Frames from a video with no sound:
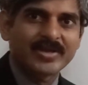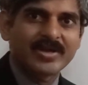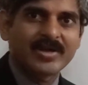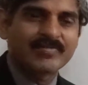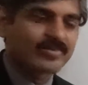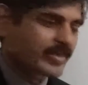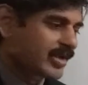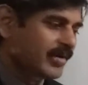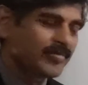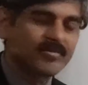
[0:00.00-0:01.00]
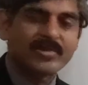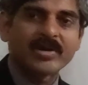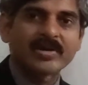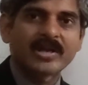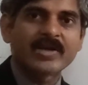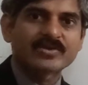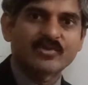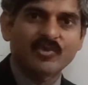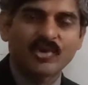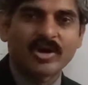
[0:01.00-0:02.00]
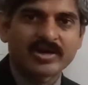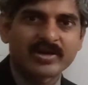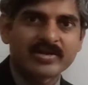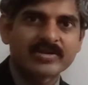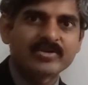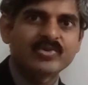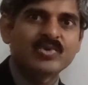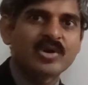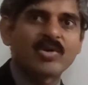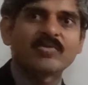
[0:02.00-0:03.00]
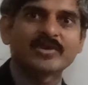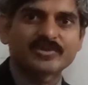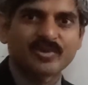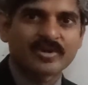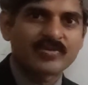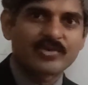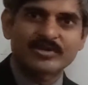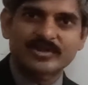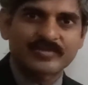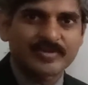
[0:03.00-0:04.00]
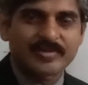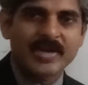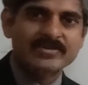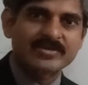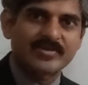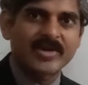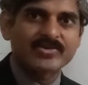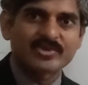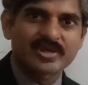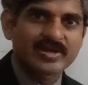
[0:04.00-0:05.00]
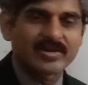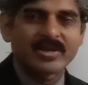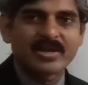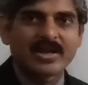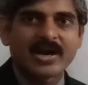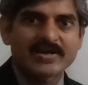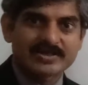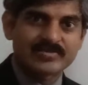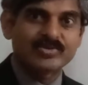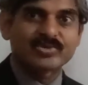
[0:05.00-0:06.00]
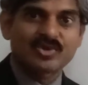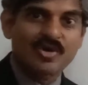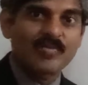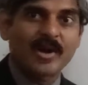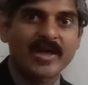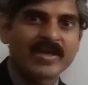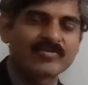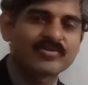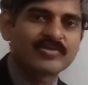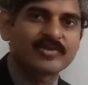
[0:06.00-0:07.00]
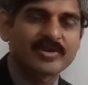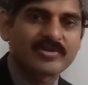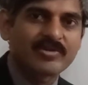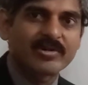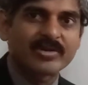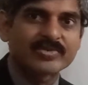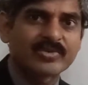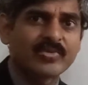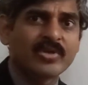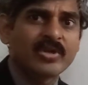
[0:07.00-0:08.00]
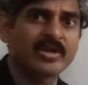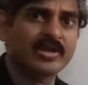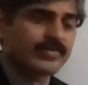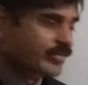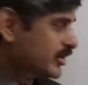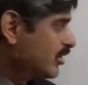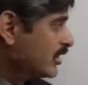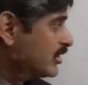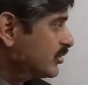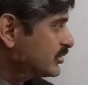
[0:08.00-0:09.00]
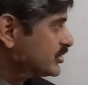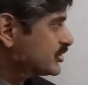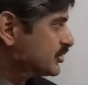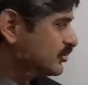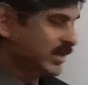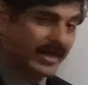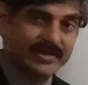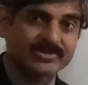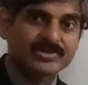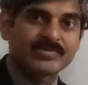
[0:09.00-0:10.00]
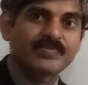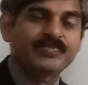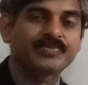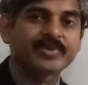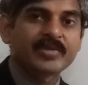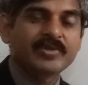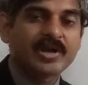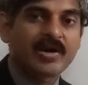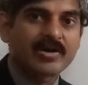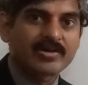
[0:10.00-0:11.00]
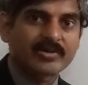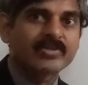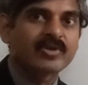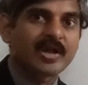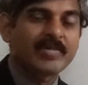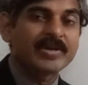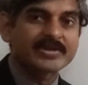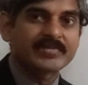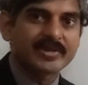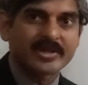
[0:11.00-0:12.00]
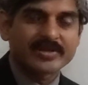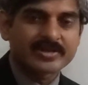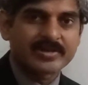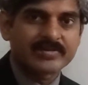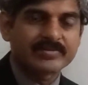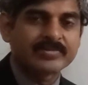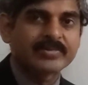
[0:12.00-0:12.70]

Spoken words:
a glass of water, and you are always looking for someone passing by so you can ask him to stop by and fulfill your order. So the Dotty Rose students, with collaboration with us, and